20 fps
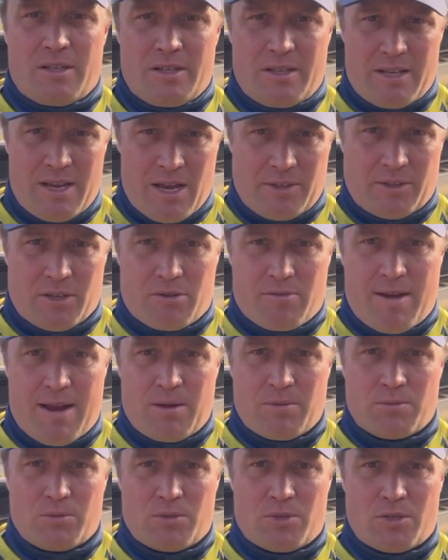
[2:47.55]
the
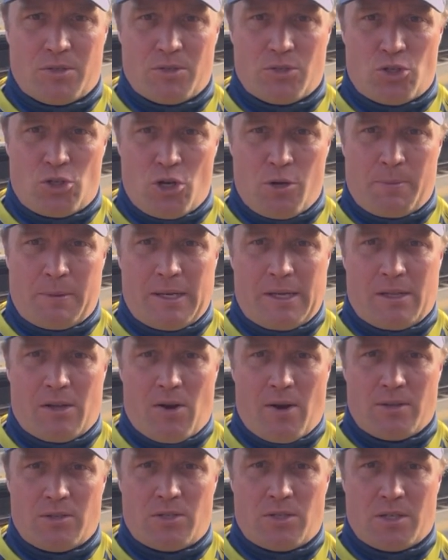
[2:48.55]
underground Jubilee
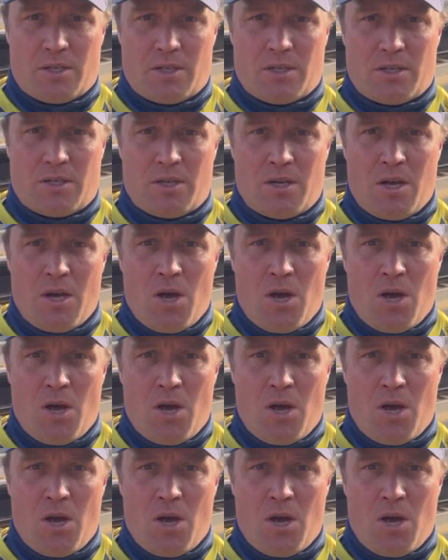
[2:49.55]
line to